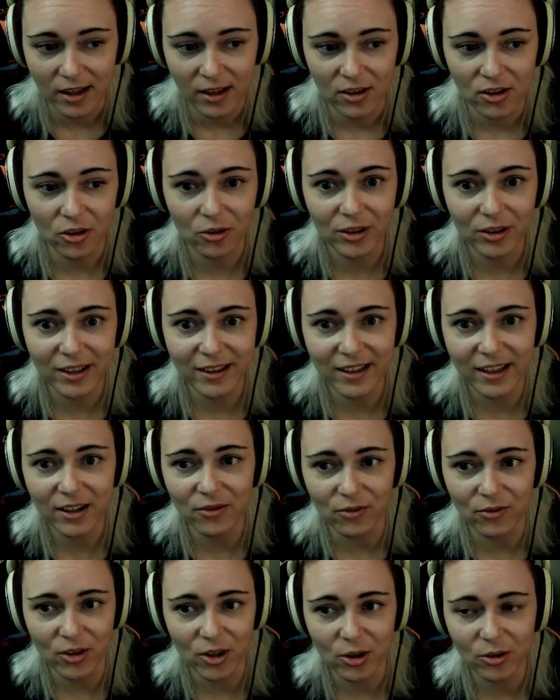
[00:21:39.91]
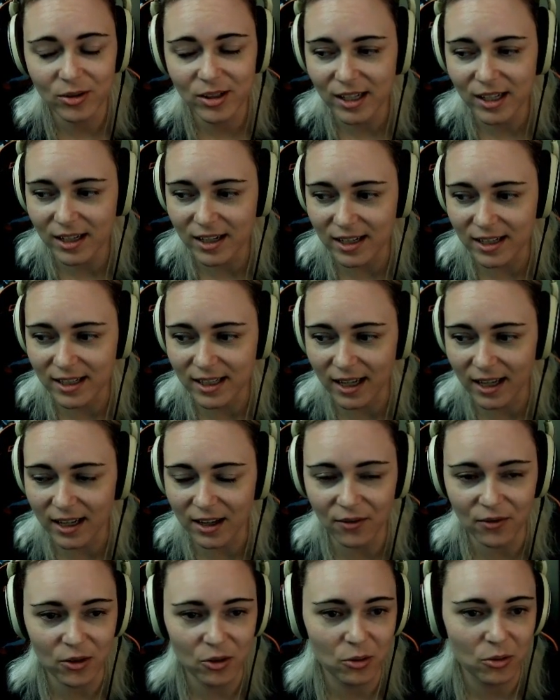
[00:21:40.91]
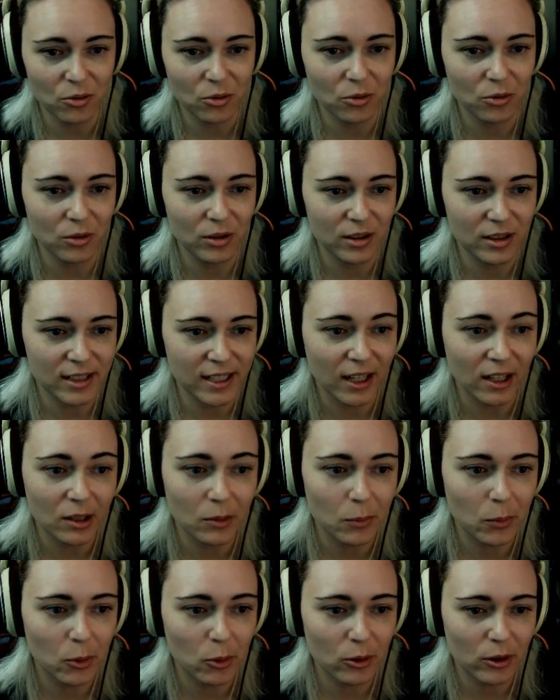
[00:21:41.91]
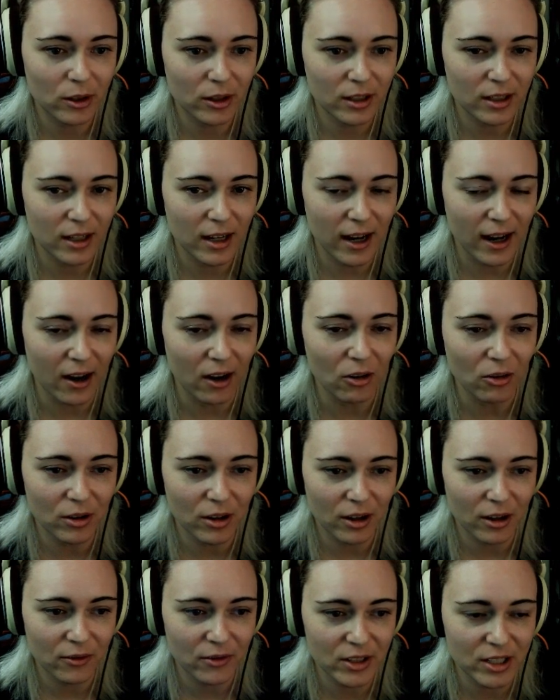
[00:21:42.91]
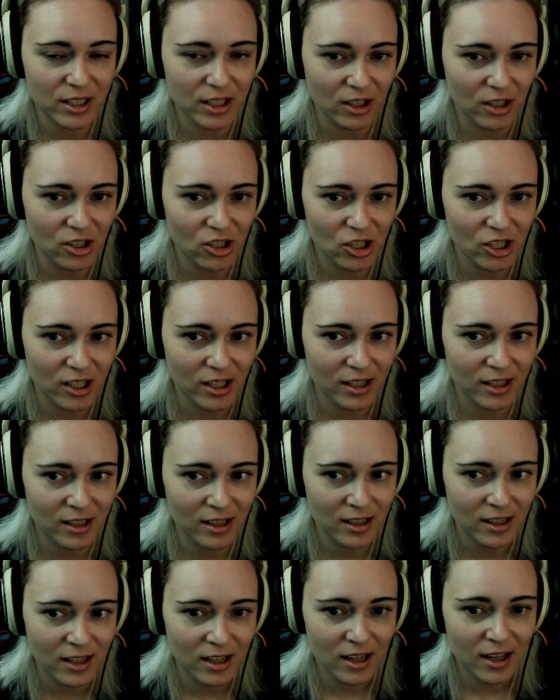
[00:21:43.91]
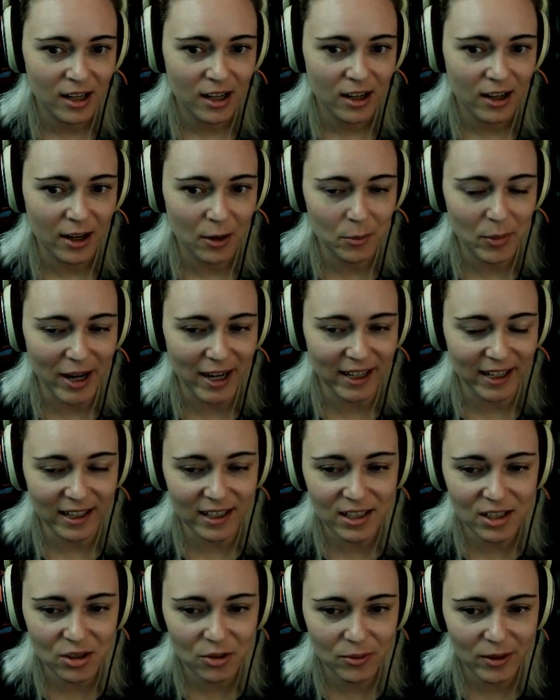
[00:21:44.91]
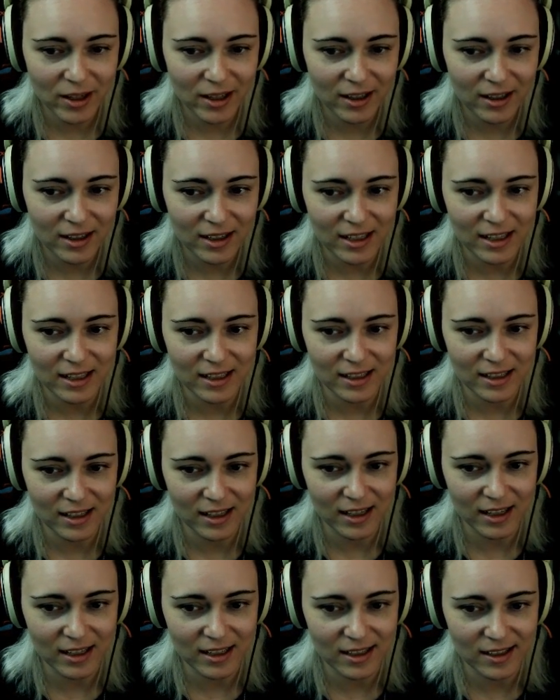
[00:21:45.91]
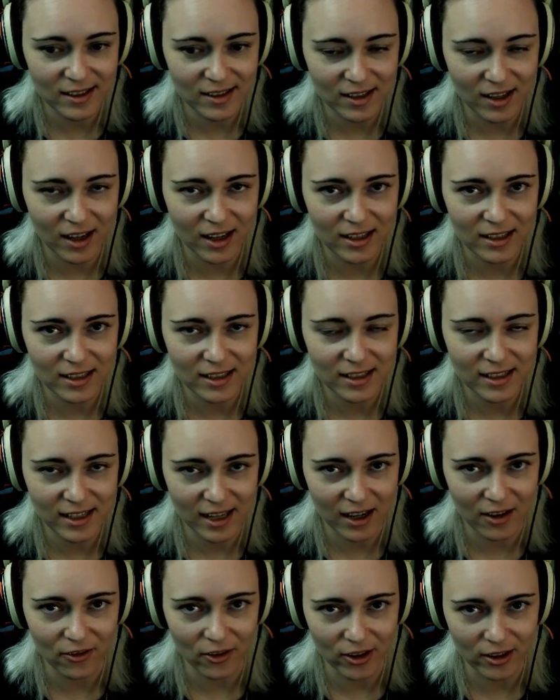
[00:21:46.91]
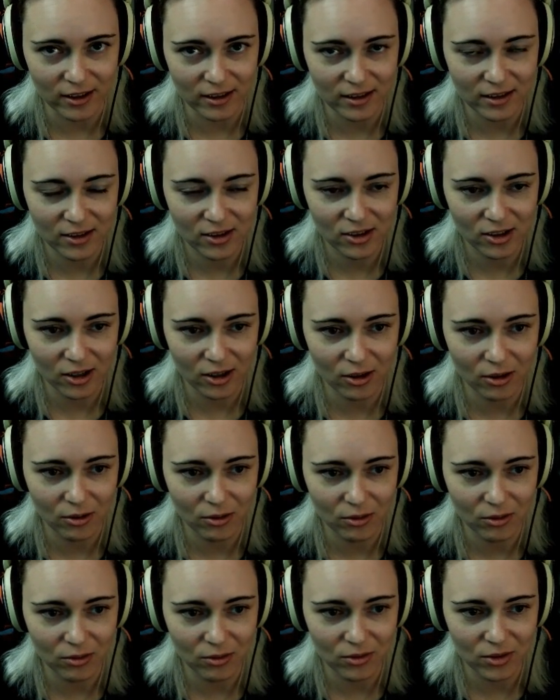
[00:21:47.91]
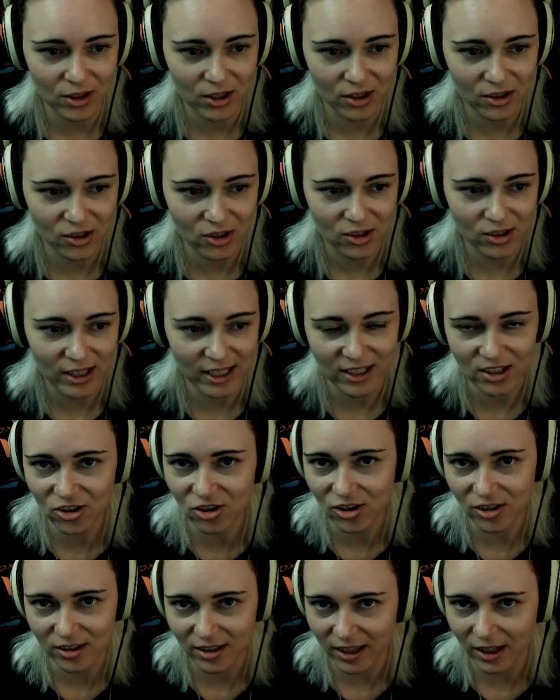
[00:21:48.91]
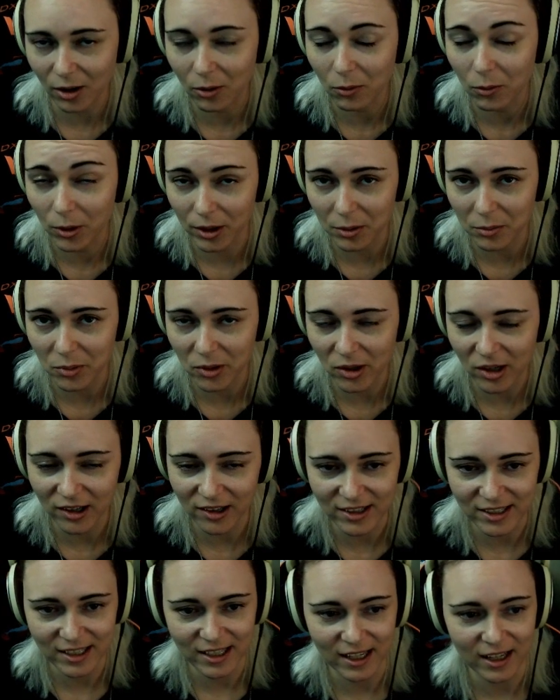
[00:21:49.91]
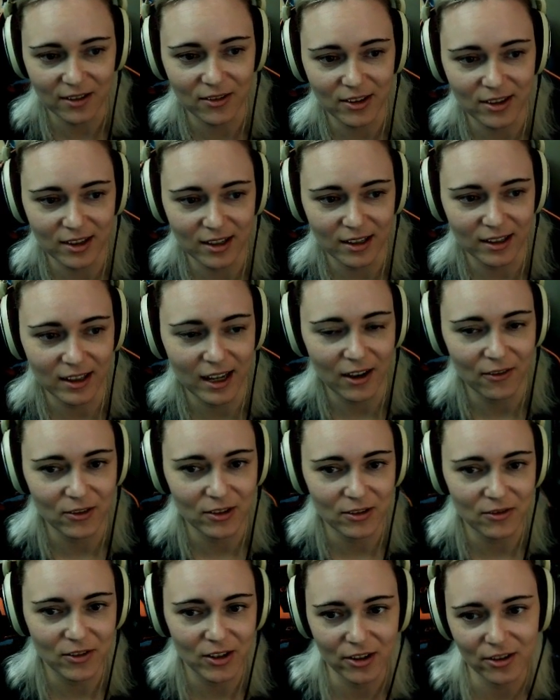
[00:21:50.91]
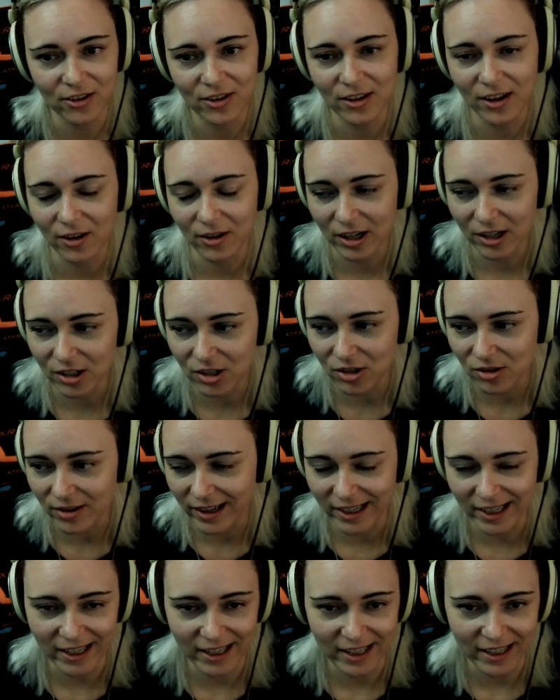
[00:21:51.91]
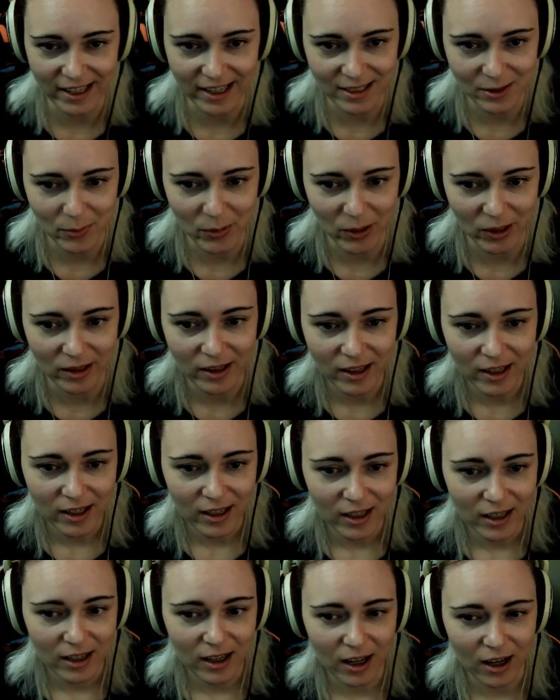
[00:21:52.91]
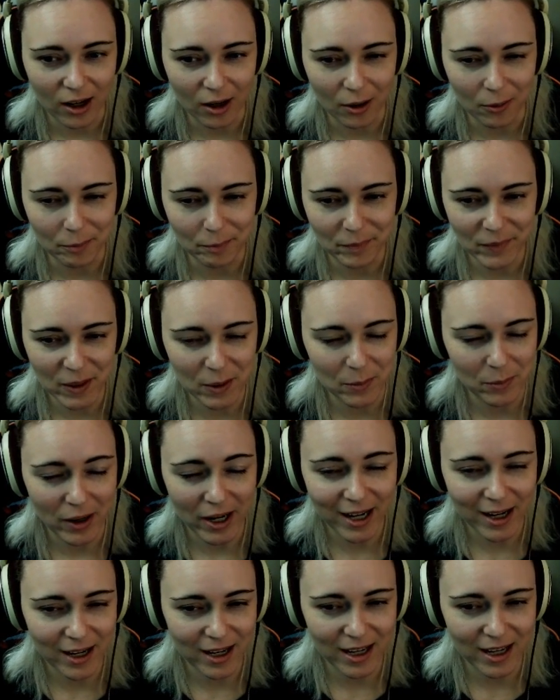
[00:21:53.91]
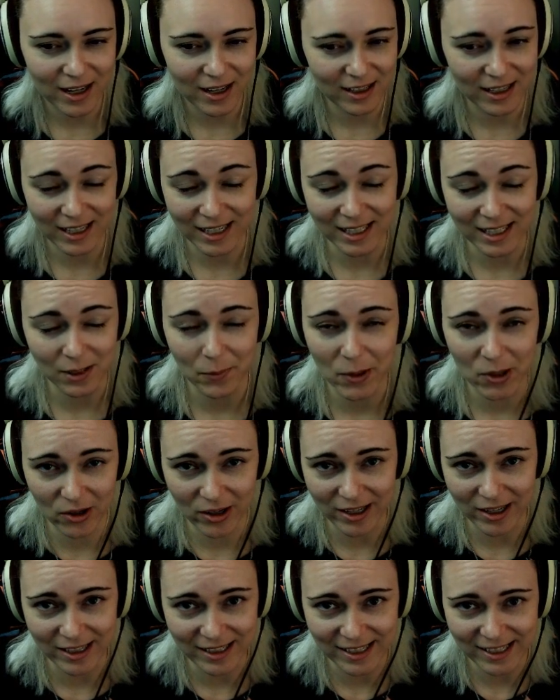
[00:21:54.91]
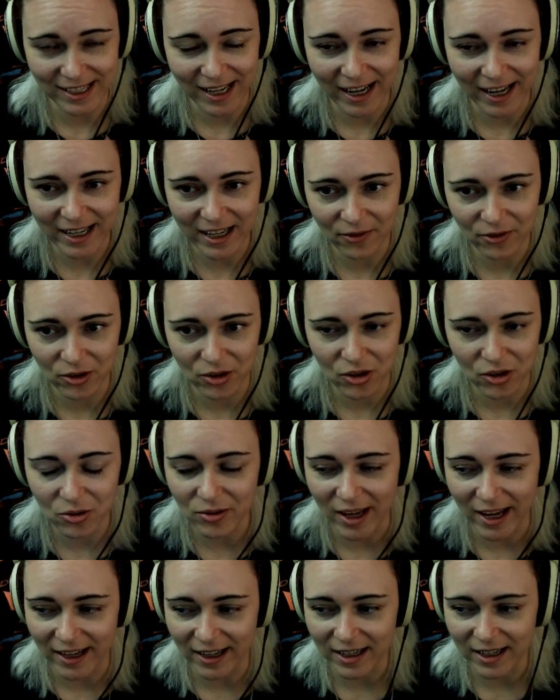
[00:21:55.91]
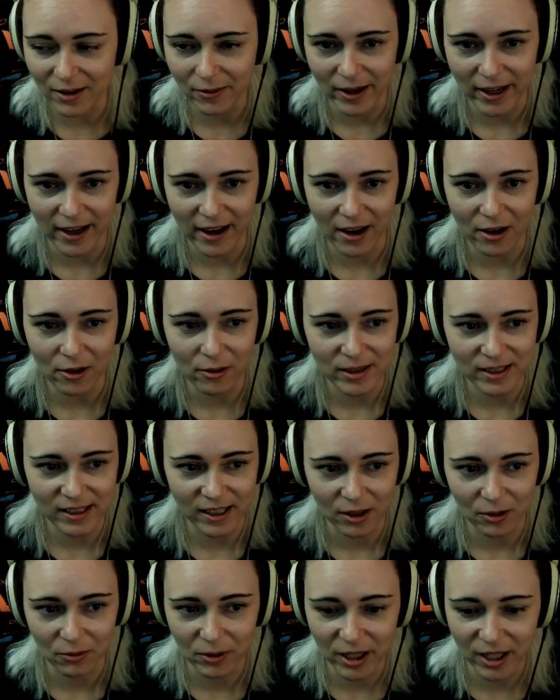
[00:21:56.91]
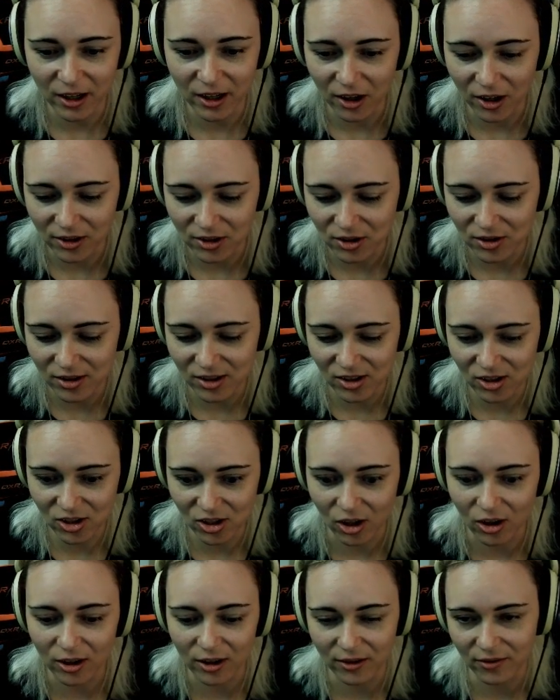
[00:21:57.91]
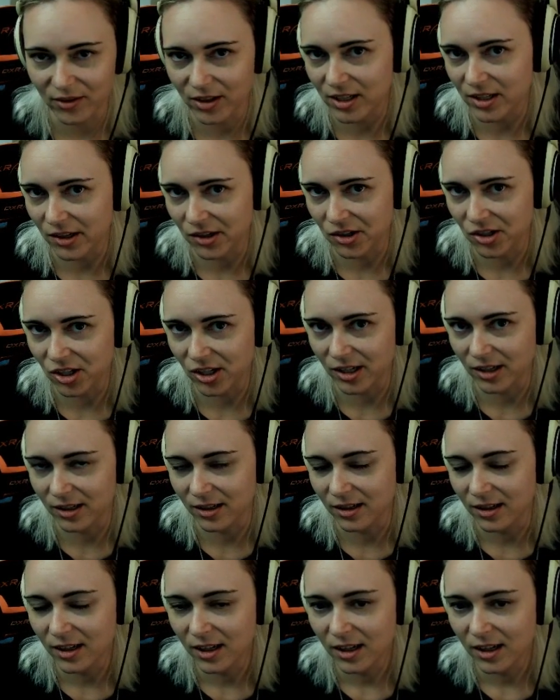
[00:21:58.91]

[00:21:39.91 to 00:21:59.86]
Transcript: The only thing of note is that if you teleport out of a dungeon and back into it, it does not save it. So that's just like a work in progress kind of a thing. They haven't figured out how to do that yet, I guess. But in my experience, I never do that anyway. I always like recall to the start of the dungeon.